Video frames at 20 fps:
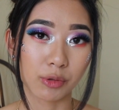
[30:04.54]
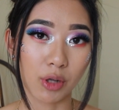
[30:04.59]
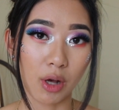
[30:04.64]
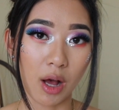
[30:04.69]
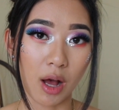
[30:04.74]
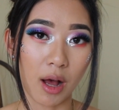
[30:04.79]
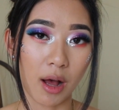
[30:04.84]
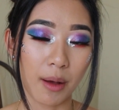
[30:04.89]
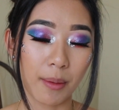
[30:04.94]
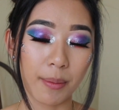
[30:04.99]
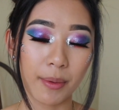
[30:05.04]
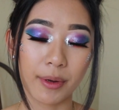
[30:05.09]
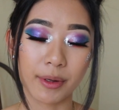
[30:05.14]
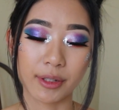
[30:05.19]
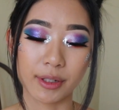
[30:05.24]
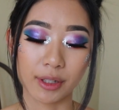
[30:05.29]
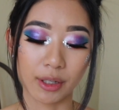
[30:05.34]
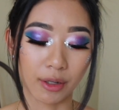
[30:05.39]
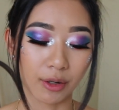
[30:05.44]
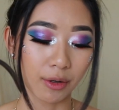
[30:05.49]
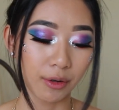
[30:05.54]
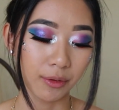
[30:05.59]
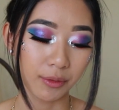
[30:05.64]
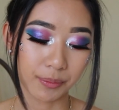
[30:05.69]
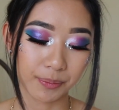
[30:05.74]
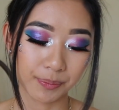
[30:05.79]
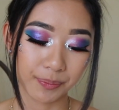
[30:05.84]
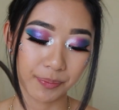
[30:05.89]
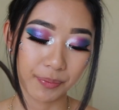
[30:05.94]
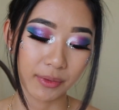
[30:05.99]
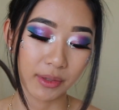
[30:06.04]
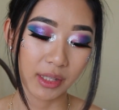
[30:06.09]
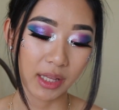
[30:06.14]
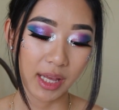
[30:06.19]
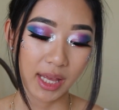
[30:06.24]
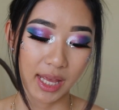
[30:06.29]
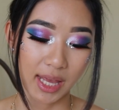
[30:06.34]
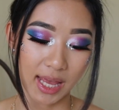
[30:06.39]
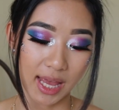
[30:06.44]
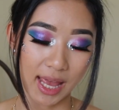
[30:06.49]
job, you know,
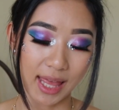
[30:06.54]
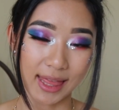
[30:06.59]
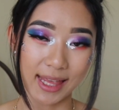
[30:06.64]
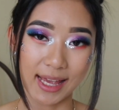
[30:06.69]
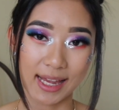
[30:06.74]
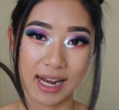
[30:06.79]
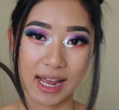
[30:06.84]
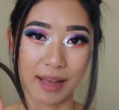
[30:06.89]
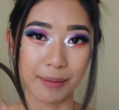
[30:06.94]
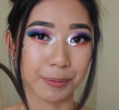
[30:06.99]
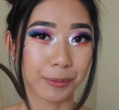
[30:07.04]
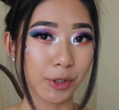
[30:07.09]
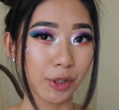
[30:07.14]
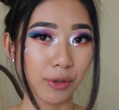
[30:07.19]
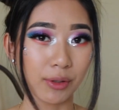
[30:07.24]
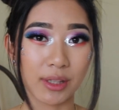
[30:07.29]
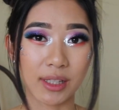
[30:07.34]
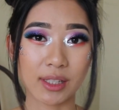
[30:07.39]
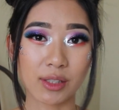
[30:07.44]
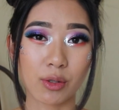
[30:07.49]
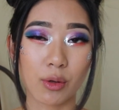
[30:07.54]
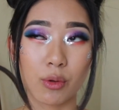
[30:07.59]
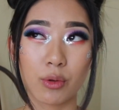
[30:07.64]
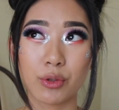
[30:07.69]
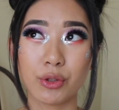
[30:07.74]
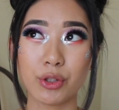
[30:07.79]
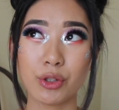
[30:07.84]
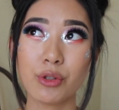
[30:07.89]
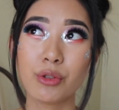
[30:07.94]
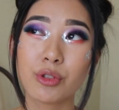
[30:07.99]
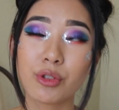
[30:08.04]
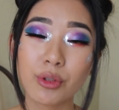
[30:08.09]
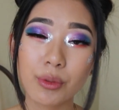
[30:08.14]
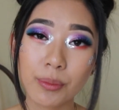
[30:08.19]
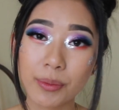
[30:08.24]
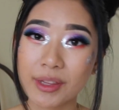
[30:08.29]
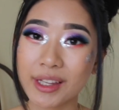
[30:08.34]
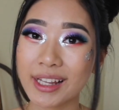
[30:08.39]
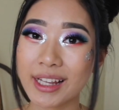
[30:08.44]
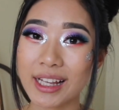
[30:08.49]
and then I'm doing this whole
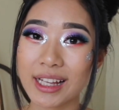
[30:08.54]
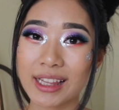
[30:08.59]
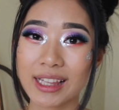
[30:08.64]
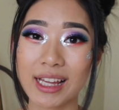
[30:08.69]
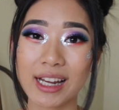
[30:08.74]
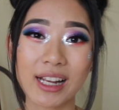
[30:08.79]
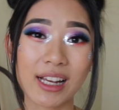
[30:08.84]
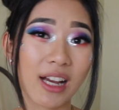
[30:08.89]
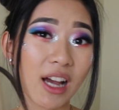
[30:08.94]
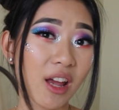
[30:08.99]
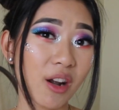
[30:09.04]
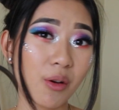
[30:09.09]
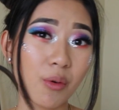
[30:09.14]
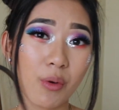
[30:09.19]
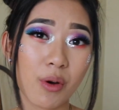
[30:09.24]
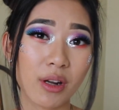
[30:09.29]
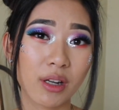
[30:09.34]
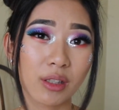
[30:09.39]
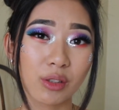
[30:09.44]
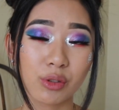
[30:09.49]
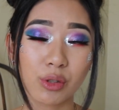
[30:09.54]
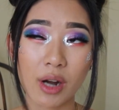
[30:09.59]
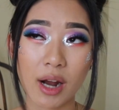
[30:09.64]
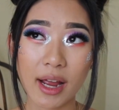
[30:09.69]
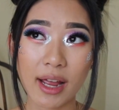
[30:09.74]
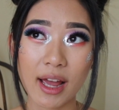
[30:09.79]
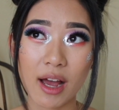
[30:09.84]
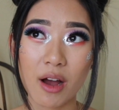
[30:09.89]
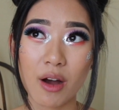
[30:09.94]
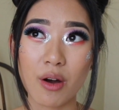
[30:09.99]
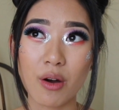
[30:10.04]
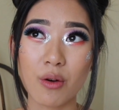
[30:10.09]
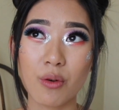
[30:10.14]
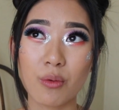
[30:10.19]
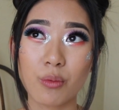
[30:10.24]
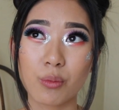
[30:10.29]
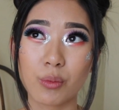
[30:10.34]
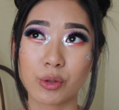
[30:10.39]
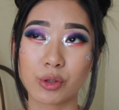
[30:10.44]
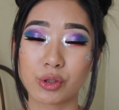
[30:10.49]
YouTube thing that I kind of want to try
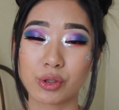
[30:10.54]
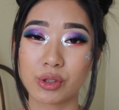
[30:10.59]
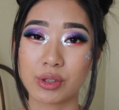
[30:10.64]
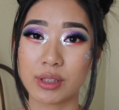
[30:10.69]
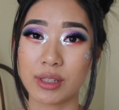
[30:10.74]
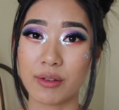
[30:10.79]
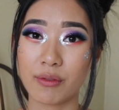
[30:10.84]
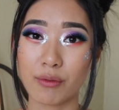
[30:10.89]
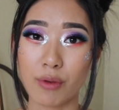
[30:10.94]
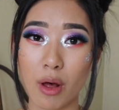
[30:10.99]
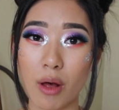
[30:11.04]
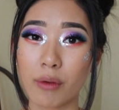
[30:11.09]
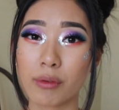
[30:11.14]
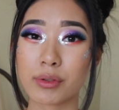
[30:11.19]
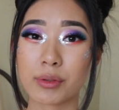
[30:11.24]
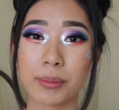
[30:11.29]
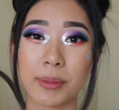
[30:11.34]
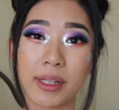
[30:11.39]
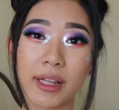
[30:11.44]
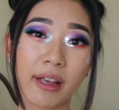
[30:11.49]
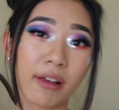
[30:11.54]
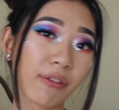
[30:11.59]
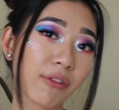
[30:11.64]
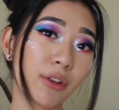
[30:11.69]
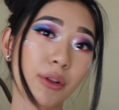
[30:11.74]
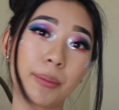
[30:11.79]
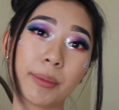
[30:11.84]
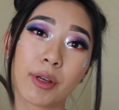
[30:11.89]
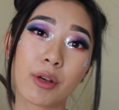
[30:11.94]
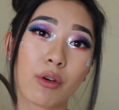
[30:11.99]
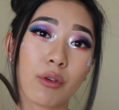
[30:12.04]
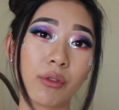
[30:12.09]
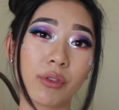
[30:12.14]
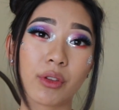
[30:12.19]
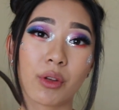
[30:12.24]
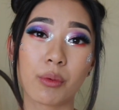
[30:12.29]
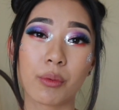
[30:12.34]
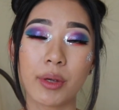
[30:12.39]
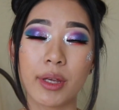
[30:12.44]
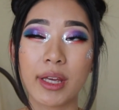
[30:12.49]
out, which involves me like filming over
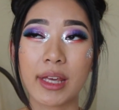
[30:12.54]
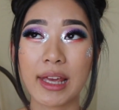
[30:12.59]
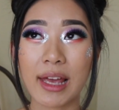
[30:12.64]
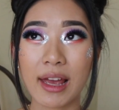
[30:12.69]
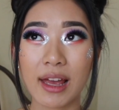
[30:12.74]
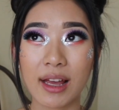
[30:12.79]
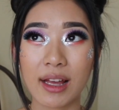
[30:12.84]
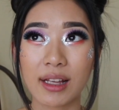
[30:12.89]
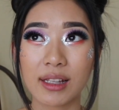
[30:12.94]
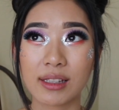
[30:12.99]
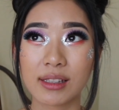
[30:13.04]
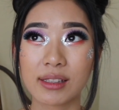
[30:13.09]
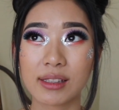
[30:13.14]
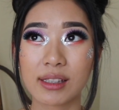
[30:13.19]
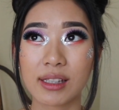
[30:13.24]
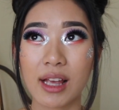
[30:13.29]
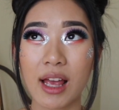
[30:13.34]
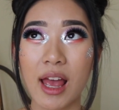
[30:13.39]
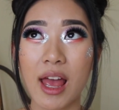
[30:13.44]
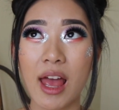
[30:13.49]
the weekends.